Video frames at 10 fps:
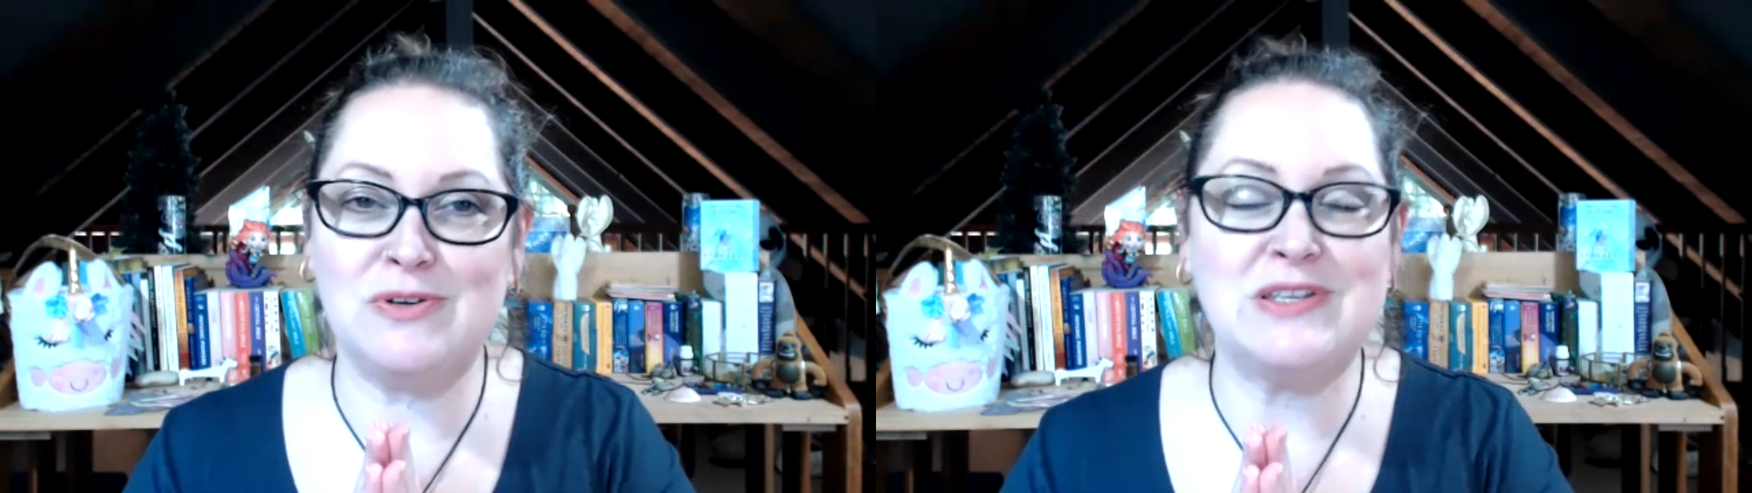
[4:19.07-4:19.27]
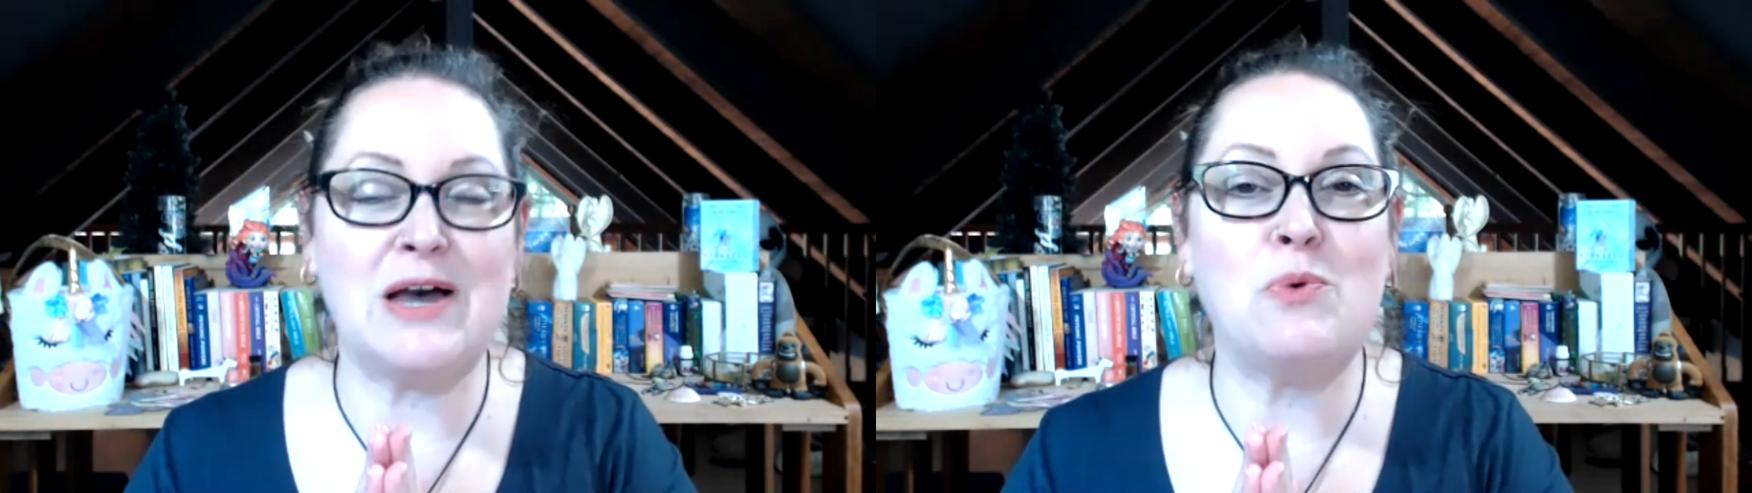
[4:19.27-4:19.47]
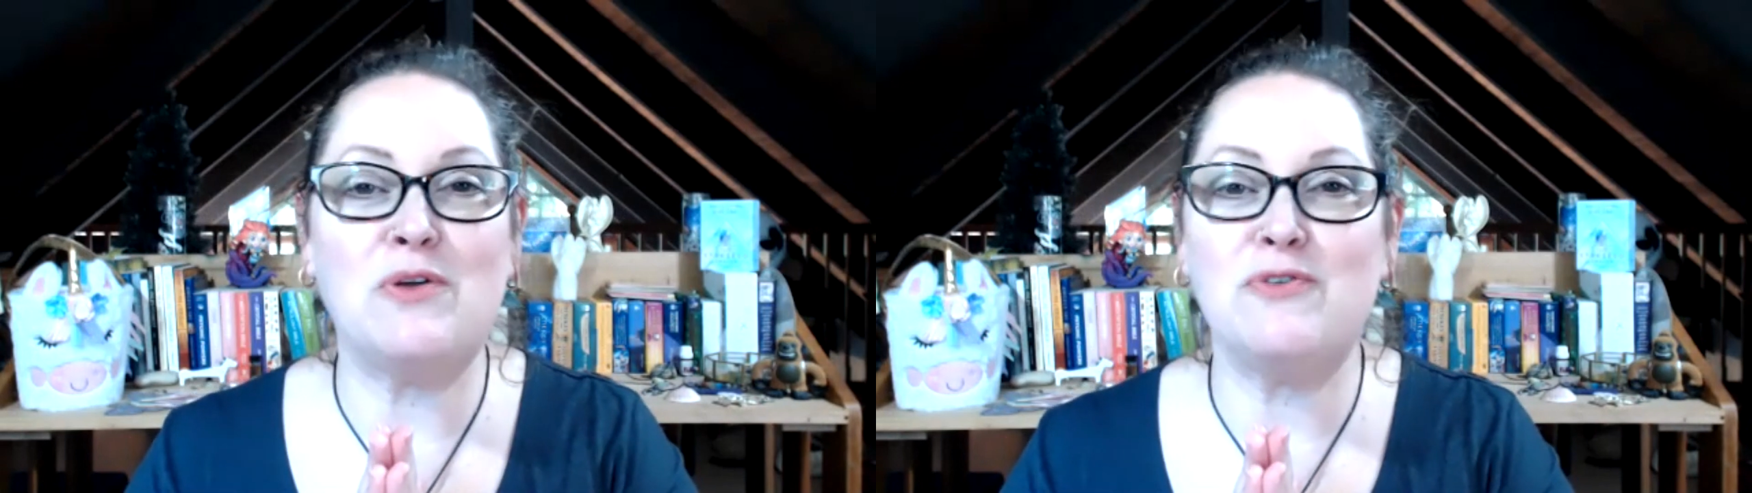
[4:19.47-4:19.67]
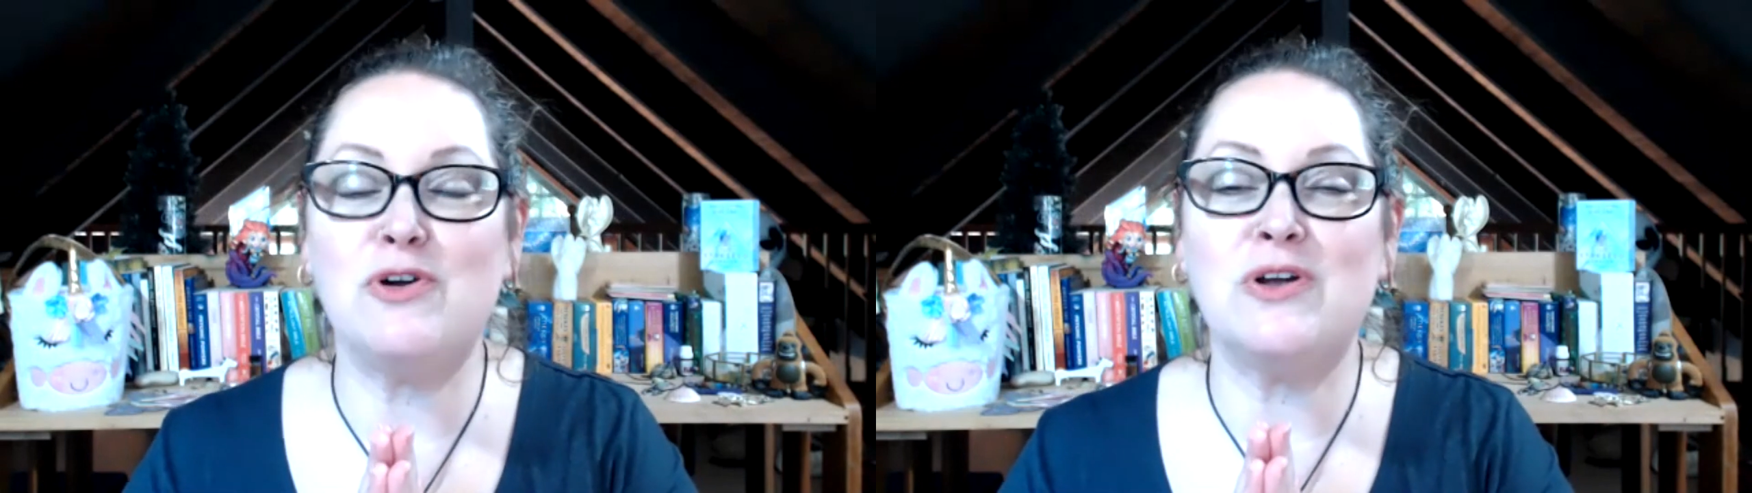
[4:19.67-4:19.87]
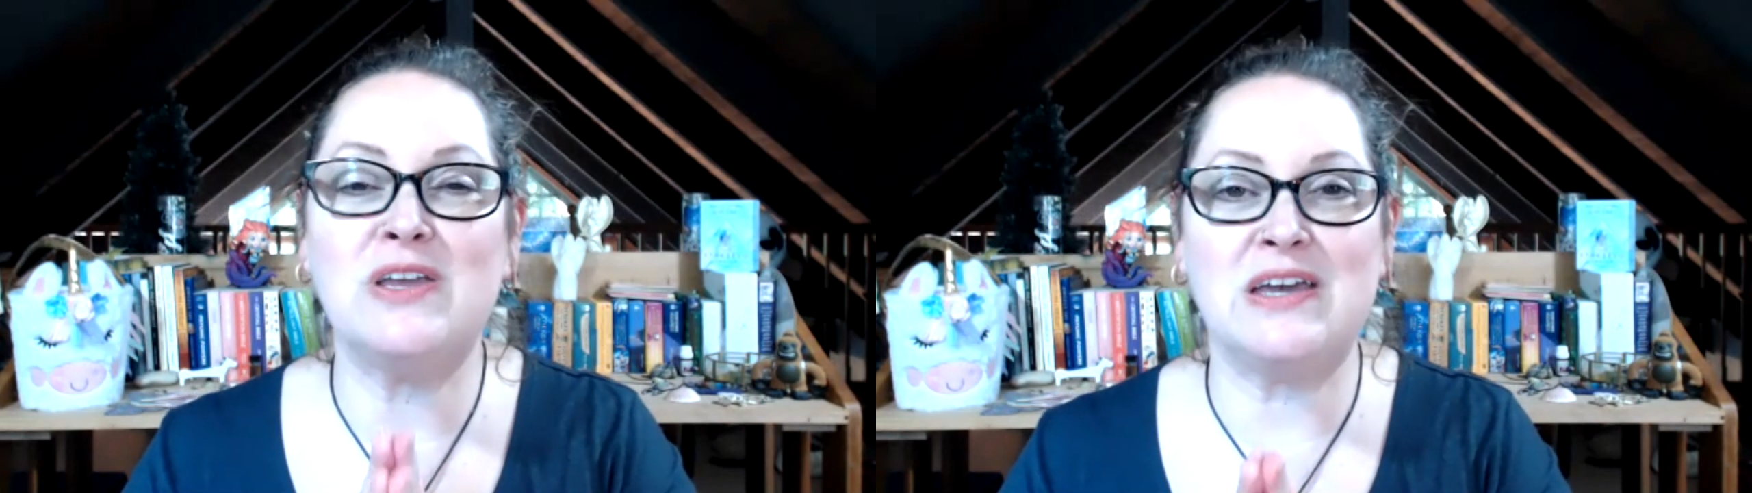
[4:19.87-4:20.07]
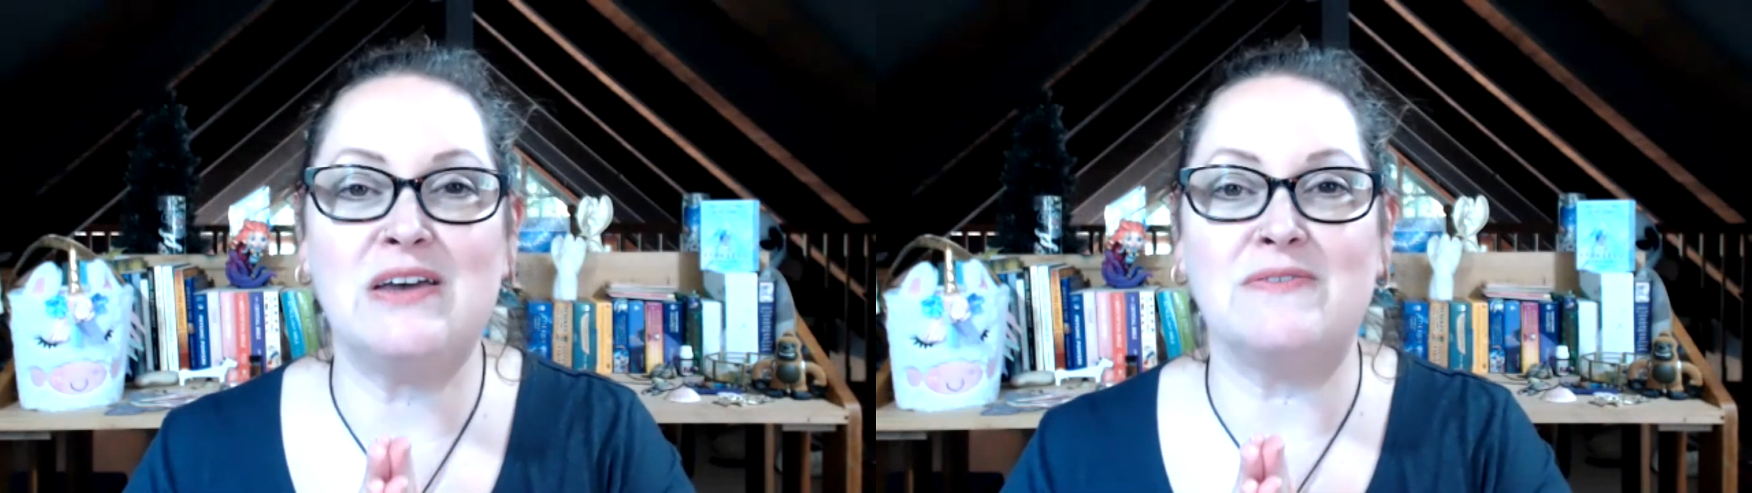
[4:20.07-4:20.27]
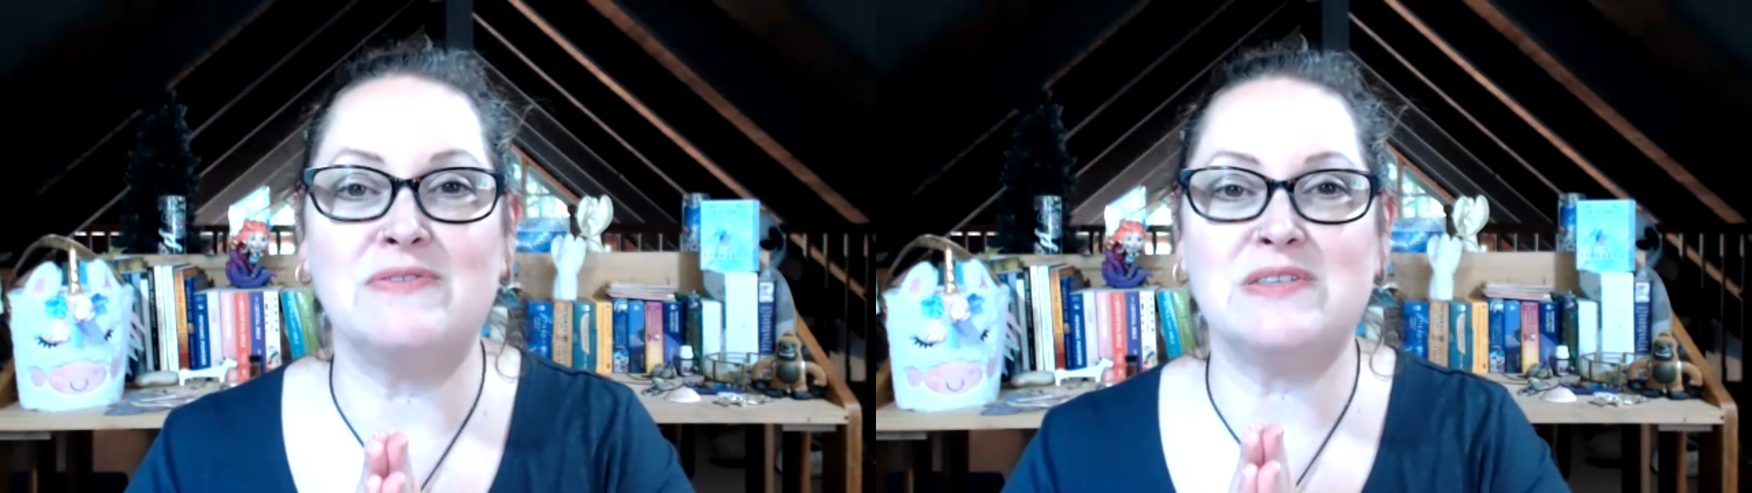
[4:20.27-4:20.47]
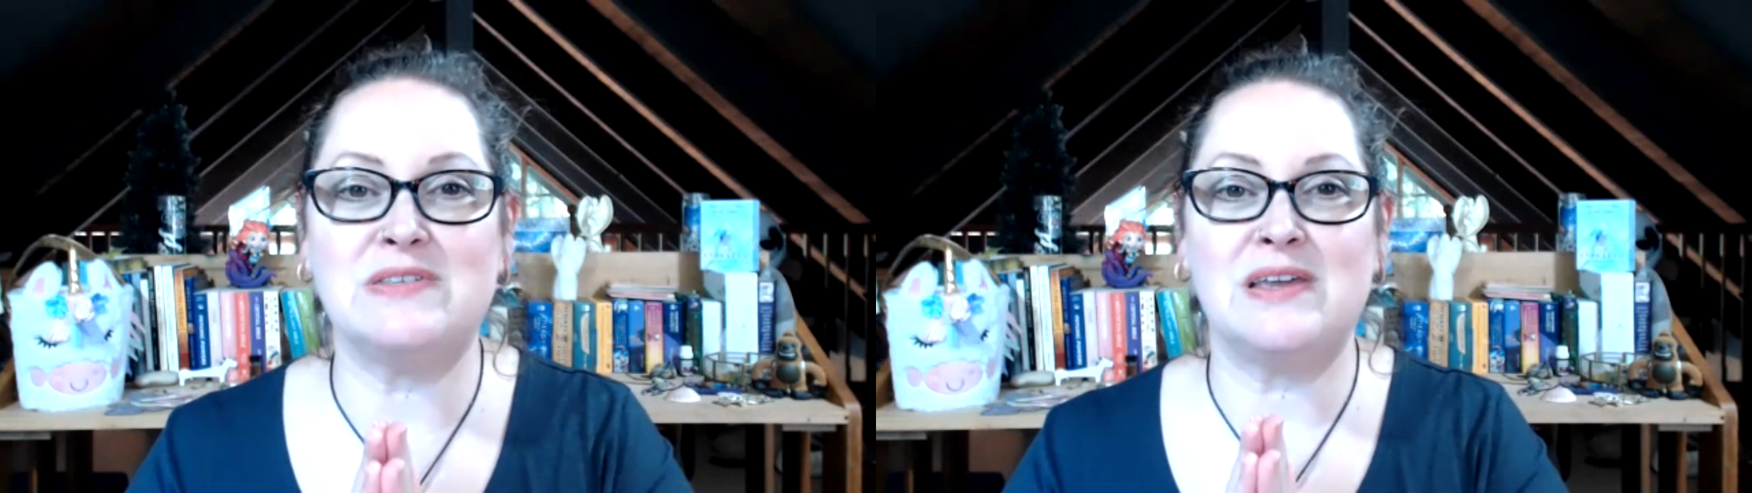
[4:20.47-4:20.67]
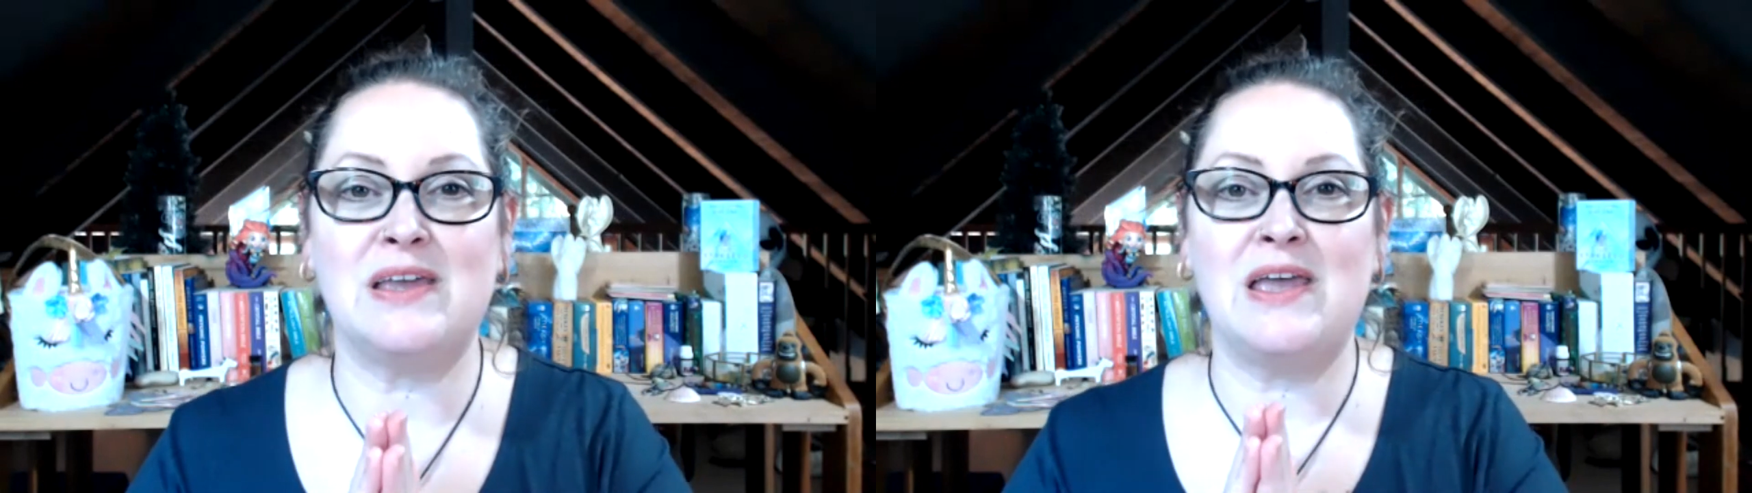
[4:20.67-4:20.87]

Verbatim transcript: Is that one of your gifts?